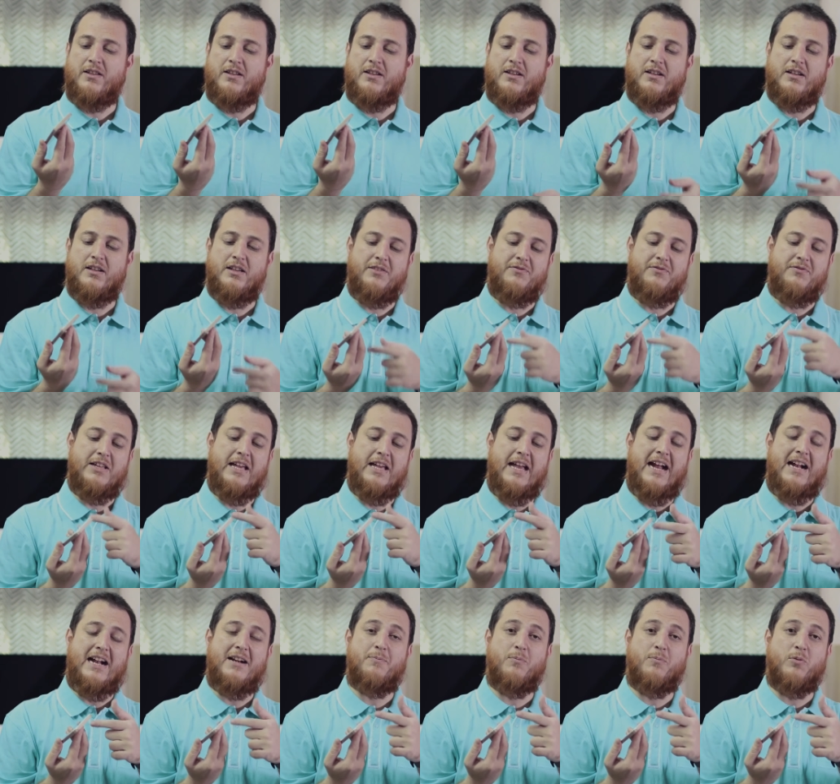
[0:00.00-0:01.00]
If they
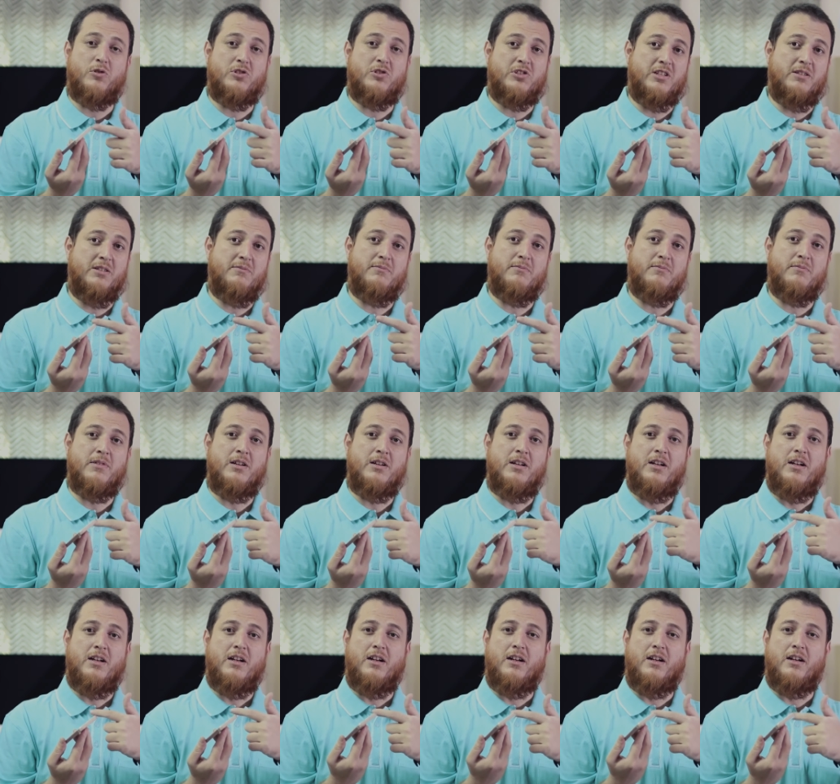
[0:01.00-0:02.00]
had put some
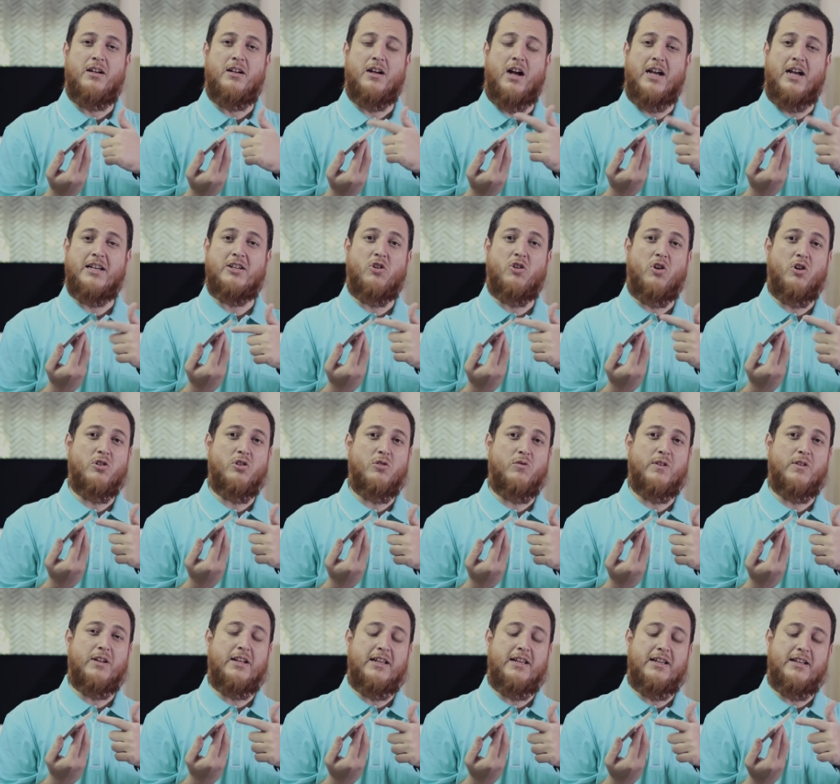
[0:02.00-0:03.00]
icon
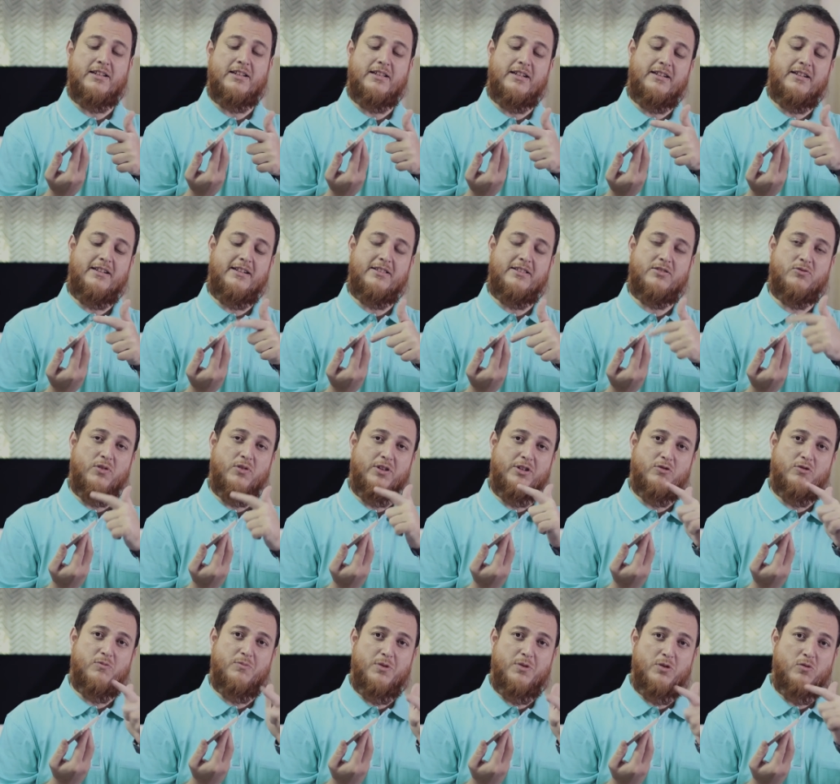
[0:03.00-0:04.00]
over here that it is
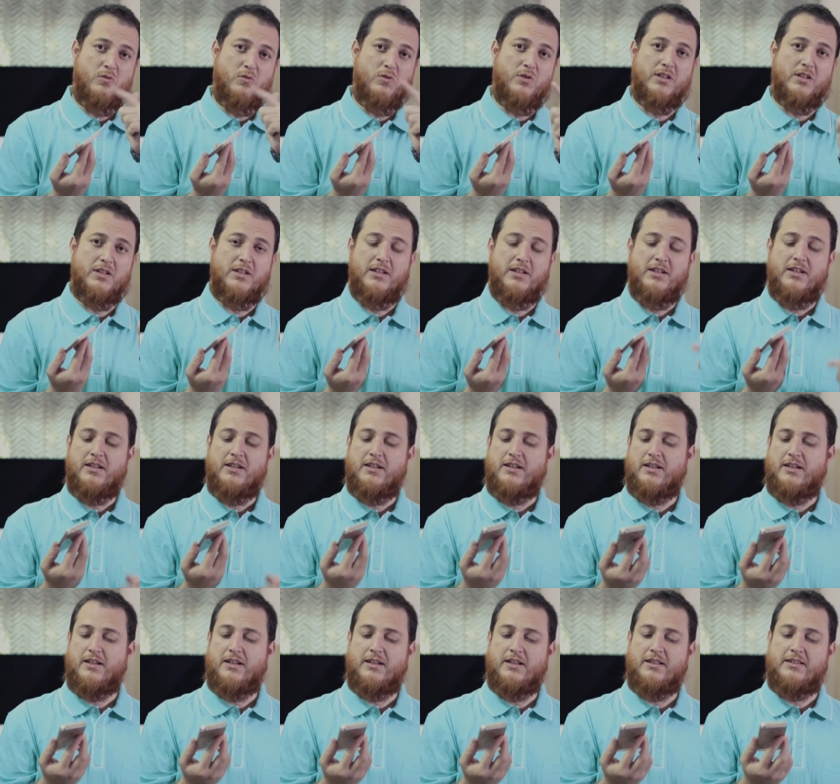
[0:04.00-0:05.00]
going to mute,
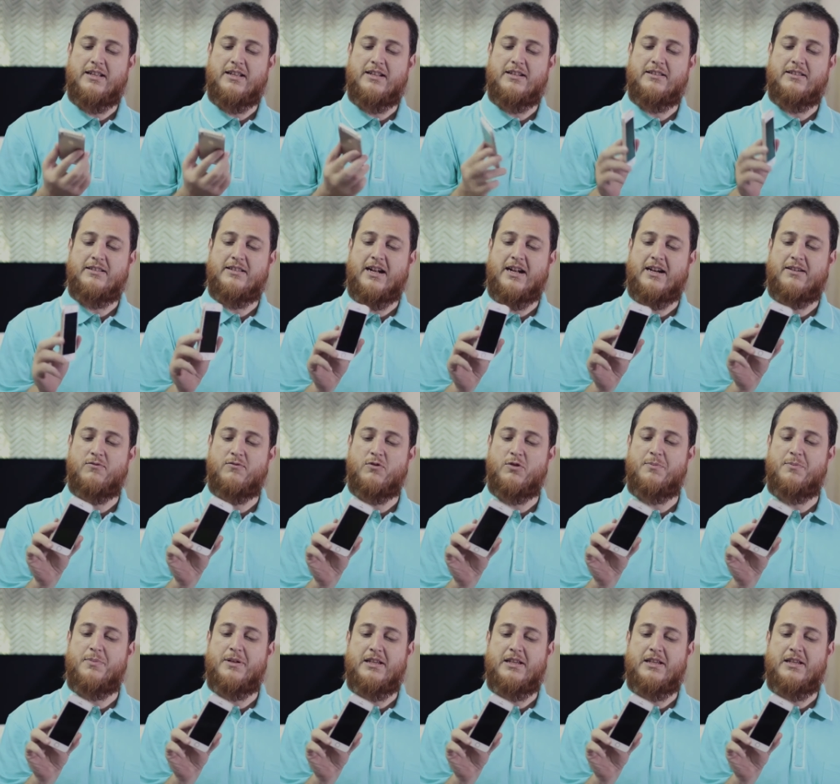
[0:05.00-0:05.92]
then that would